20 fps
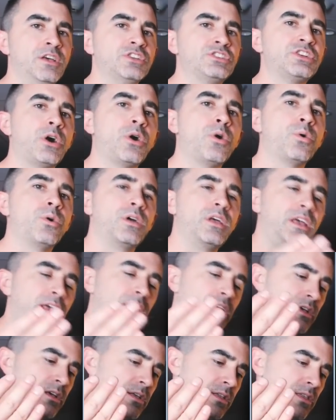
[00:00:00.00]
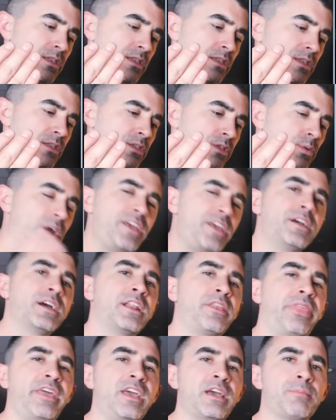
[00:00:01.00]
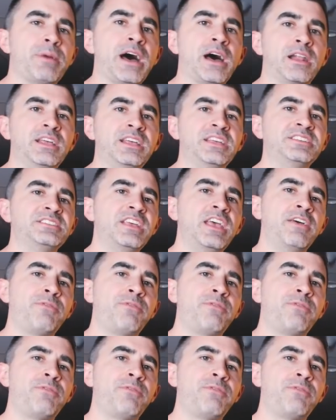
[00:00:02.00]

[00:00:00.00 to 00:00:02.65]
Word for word: So the way you got to think about it is,